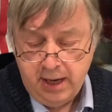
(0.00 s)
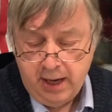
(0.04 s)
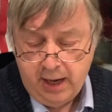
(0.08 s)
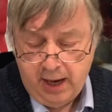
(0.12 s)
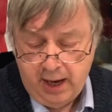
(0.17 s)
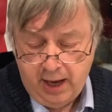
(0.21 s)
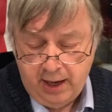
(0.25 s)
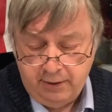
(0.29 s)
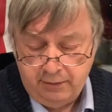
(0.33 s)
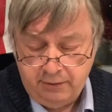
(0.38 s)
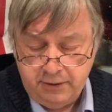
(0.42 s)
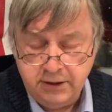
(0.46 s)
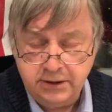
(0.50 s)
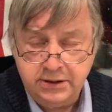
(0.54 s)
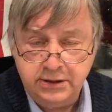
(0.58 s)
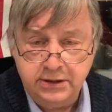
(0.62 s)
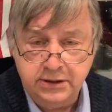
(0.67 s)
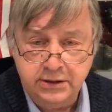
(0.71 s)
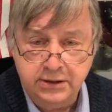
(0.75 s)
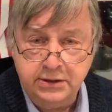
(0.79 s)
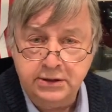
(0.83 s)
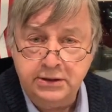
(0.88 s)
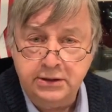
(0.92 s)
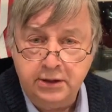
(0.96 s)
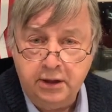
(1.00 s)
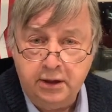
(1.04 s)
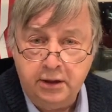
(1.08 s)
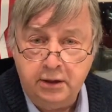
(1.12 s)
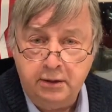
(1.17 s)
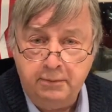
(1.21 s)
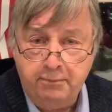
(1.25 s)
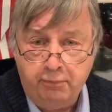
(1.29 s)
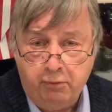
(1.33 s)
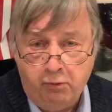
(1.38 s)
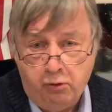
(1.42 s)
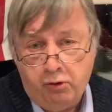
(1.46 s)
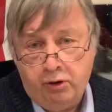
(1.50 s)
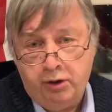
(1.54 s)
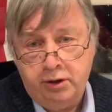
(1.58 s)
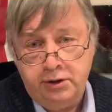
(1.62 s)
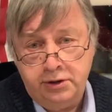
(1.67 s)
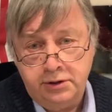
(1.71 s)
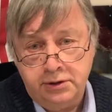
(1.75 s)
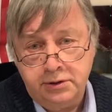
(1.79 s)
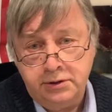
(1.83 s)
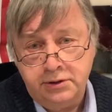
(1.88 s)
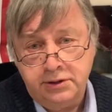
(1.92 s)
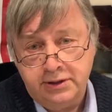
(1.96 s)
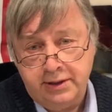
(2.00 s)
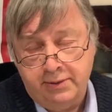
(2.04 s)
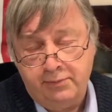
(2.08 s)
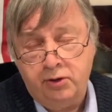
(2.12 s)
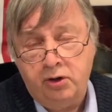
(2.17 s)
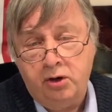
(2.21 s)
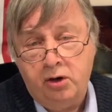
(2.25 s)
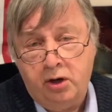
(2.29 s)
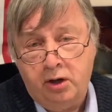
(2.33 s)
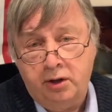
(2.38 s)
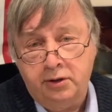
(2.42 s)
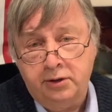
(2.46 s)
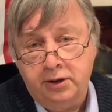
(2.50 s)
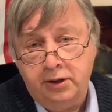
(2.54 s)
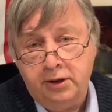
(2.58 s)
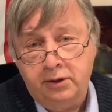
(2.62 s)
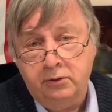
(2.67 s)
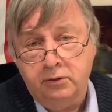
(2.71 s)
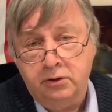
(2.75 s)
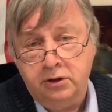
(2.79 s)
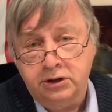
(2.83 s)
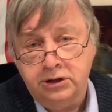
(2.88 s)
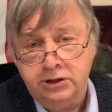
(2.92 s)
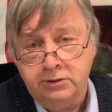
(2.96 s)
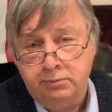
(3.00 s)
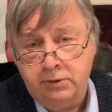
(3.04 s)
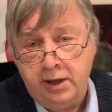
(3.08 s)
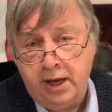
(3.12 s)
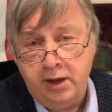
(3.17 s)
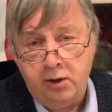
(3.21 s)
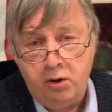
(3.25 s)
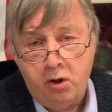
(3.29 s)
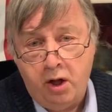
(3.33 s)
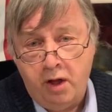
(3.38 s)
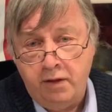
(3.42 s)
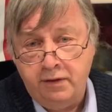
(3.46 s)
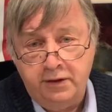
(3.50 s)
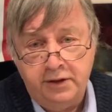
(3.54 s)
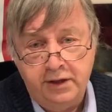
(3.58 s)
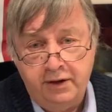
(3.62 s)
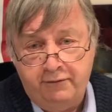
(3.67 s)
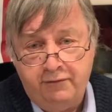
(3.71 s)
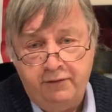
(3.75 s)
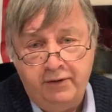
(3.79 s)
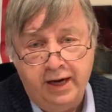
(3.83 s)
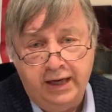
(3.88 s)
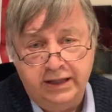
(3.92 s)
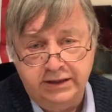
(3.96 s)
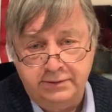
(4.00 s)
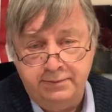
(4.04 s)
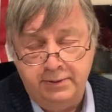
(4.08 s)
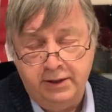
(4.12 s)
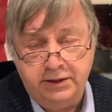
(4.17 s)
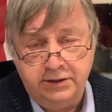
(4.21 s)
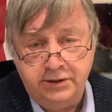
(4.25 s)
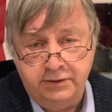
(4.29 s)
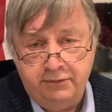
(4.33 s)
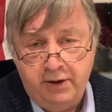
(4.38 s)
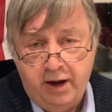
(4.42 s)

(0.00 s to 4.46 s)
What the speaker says: And this is an important seminar that will explain all the different aspects of